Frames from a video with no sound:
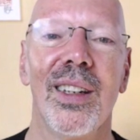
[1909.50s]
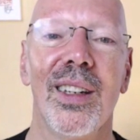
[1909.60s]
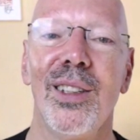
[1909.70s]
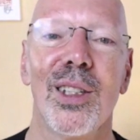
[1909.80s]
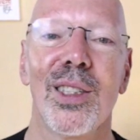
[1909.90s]

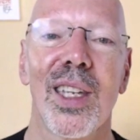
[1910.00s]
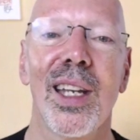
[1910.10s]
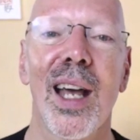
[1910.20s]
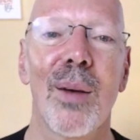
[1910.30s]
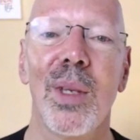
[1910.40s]
It just
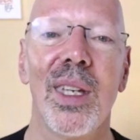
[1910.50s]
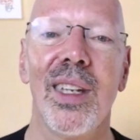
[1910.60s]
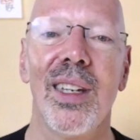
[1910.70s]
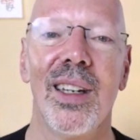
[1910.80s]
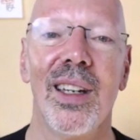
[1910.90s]
cannot
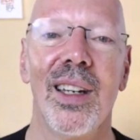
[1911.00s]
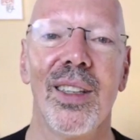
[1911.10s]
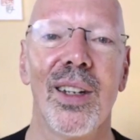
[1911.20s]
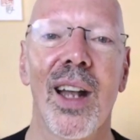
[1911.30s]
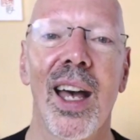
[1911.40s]
be
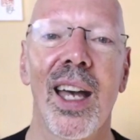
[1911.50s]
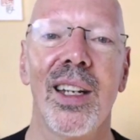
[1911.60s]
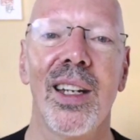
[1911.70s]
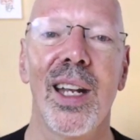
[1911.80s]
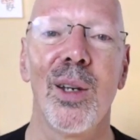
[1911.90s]
denied
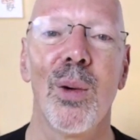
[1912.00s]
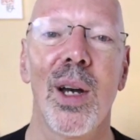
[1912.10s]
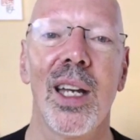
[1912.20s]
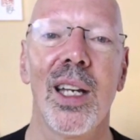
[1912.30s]
in any way.